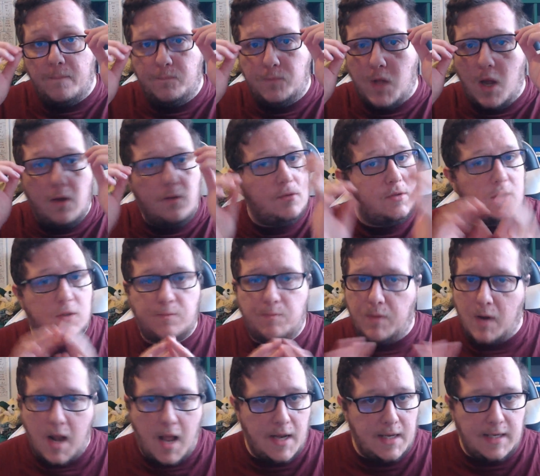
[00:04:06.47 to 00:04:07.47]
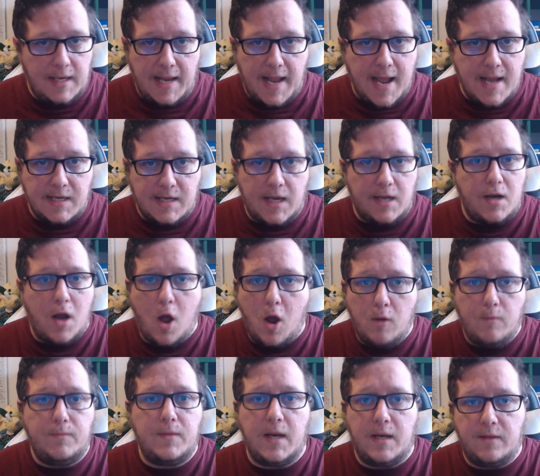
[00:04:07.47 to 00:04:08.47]
Don't just blindly add it and
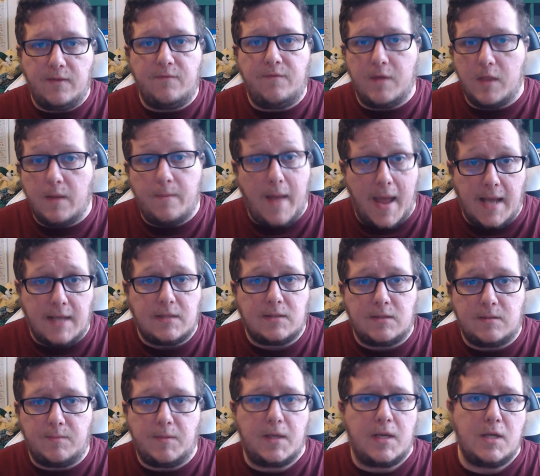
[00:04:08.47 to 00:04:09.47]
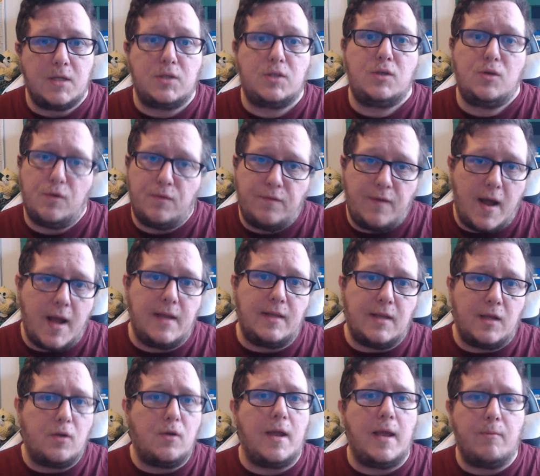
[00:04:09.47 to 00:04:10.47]
hope that for the best because you'll find
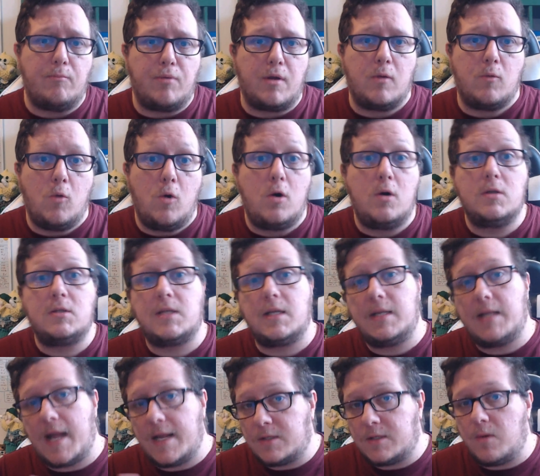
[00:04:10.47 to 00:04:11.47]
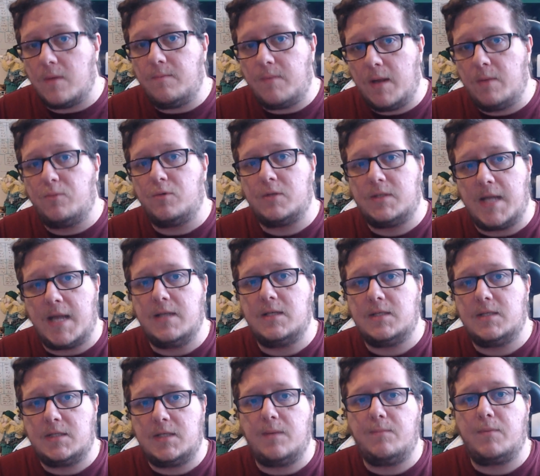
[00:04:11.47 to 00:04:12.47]
that you'll hit brick walls, and that's when people tend
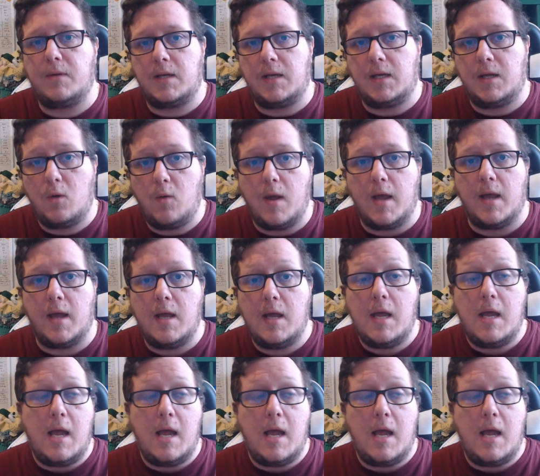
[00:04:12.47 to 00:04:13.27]
to typically quit.